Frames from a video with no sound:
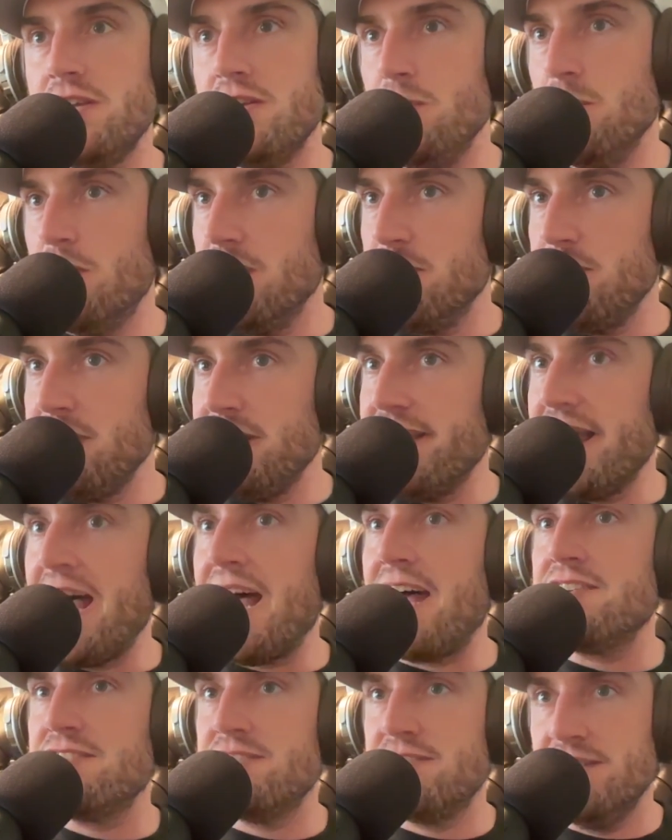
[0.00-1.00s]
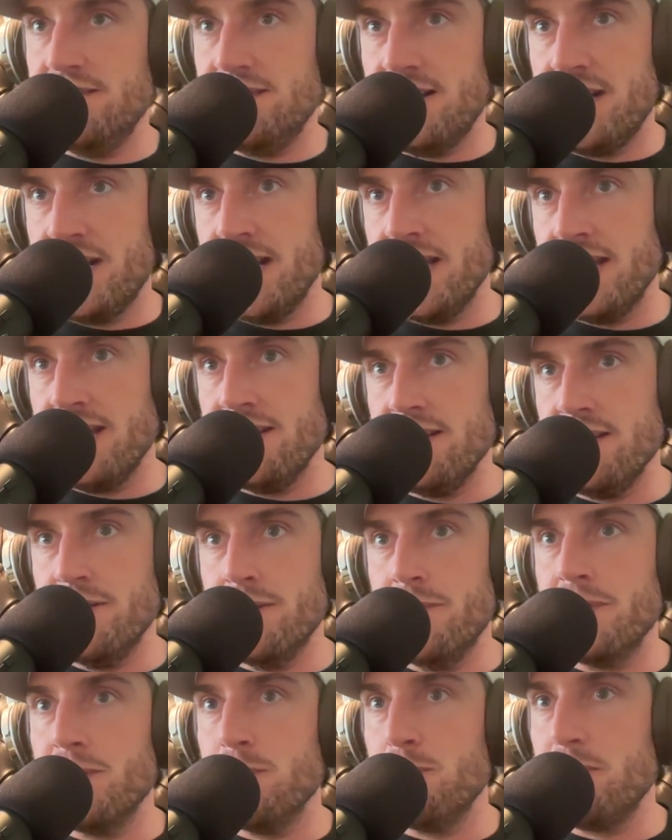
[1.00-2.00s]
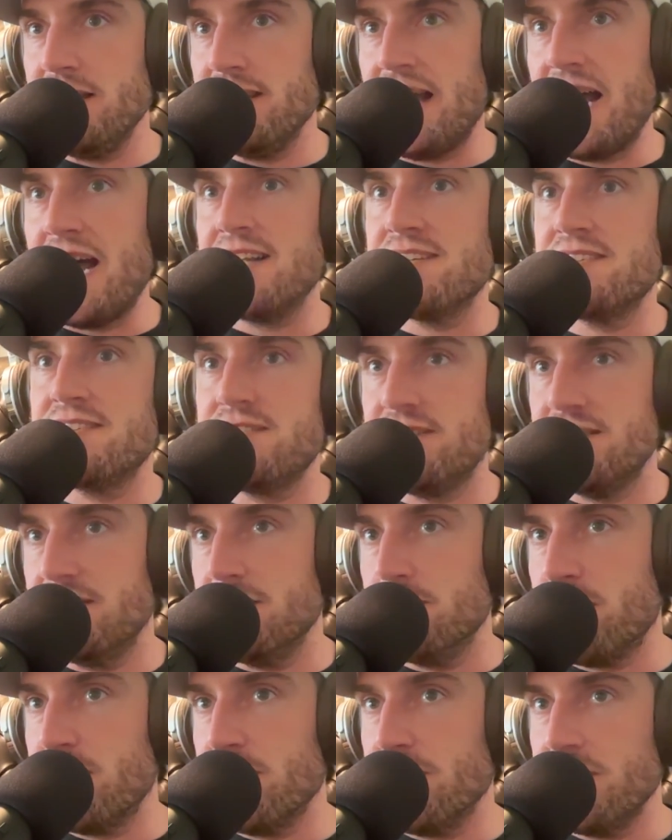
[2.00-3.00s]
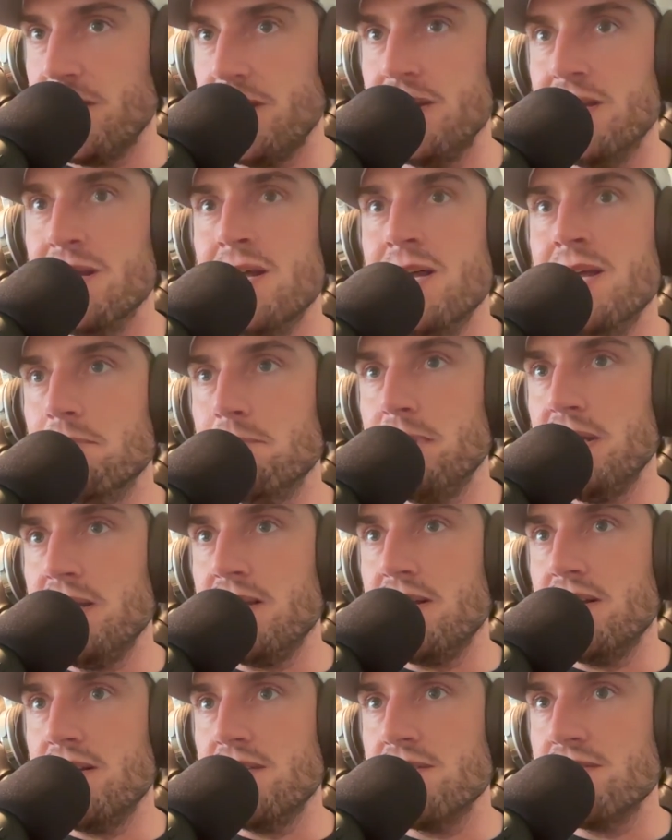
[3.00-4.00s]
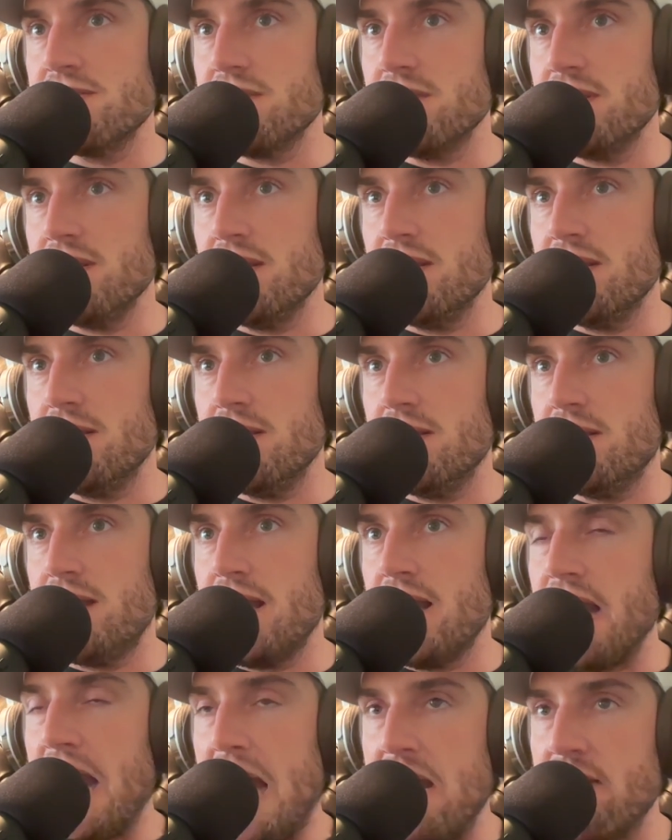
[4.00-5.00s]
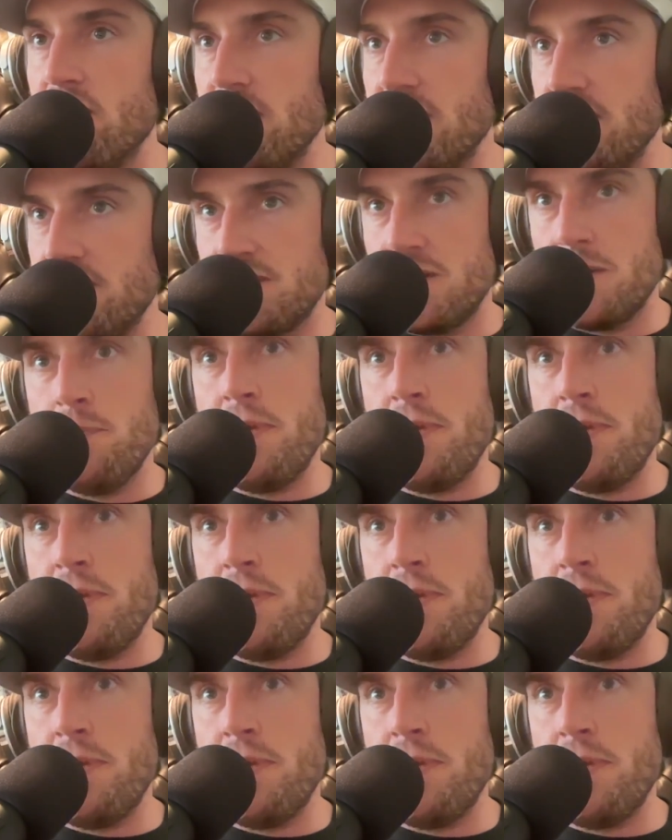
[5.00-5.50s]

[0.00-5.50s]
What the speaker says: you want to be last in line. You don't want to be last to the party, because then everything's going to